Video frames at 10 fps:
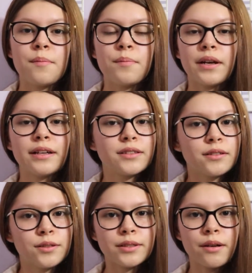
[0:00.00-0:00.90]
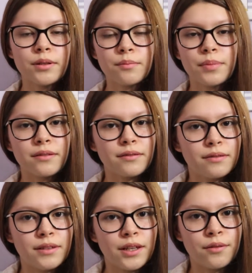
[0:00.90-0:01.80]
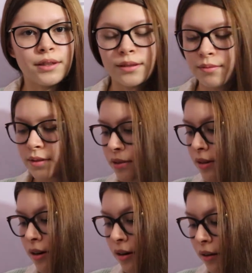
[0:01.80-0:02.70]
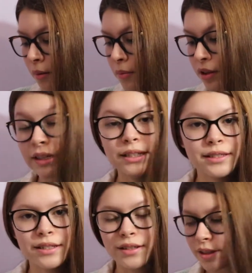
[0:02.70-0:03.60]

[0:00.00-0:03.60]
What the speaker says: but I still use that one, but these ones are a lot more easier to